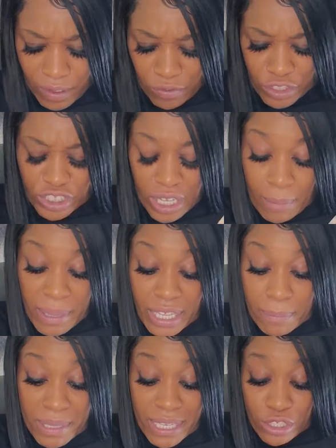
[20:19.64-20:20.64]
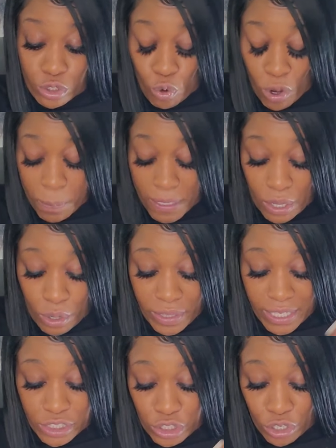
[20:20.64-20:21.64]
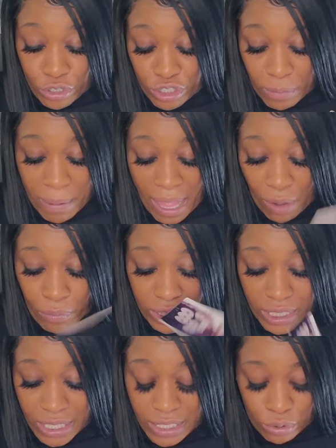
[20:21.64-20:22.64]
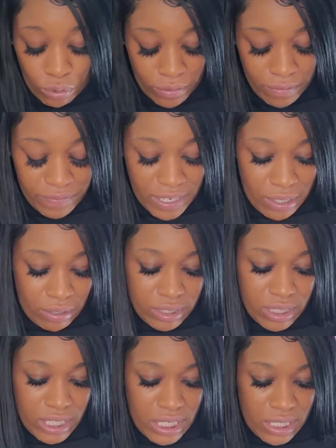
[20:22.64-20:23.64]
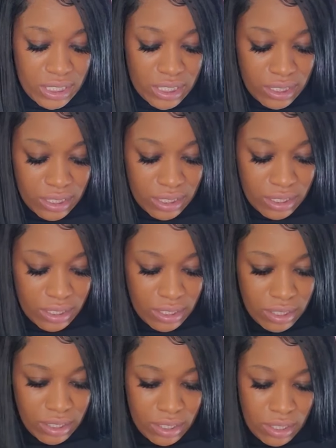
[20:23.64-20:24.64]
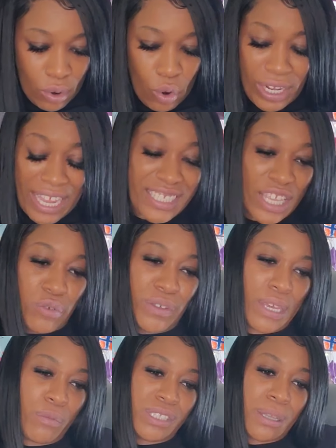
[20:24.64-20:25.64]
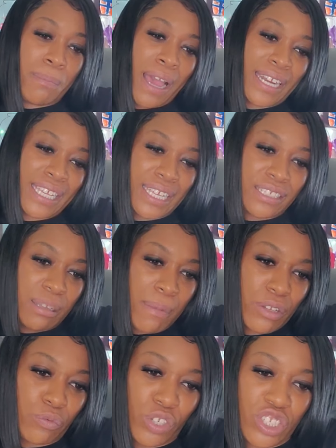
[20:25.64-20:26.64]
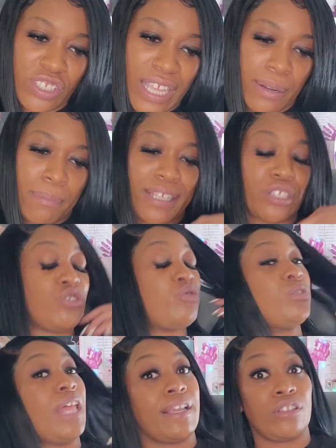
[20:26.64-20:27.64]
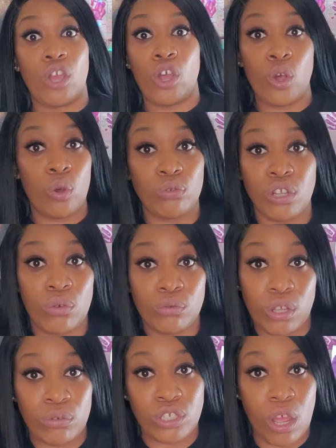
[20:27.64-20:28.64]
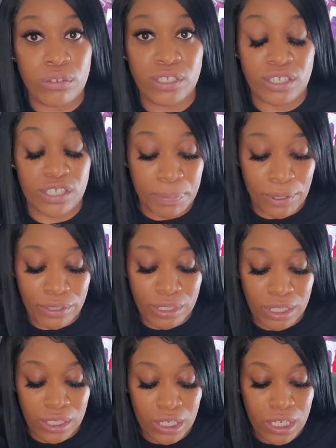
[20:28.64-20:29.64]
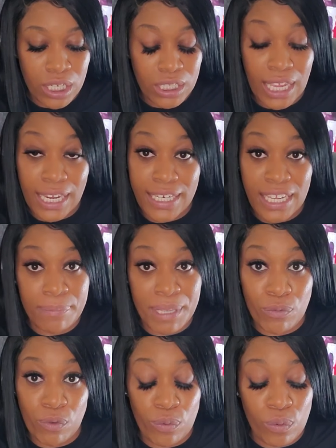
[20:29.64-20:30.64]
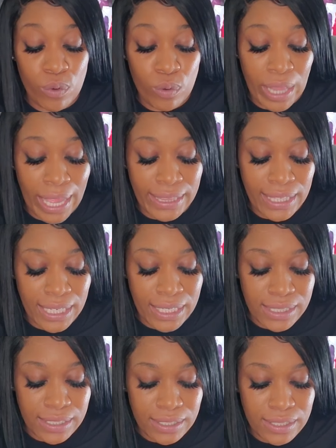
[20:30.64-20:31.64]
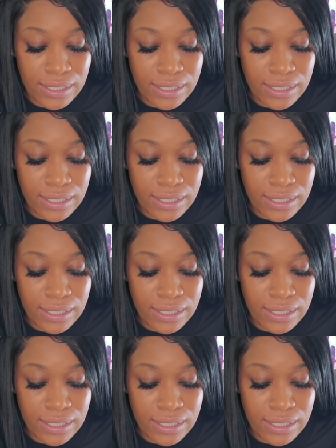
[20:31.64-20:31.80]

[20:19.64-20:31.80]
For some, it could be a Scorpio that stirs the pot with this or reveals this. Or like, say you get with somebody and somebody reaches out and messages you like, no, don't don't talk to this person. They did me woo woo woo like this.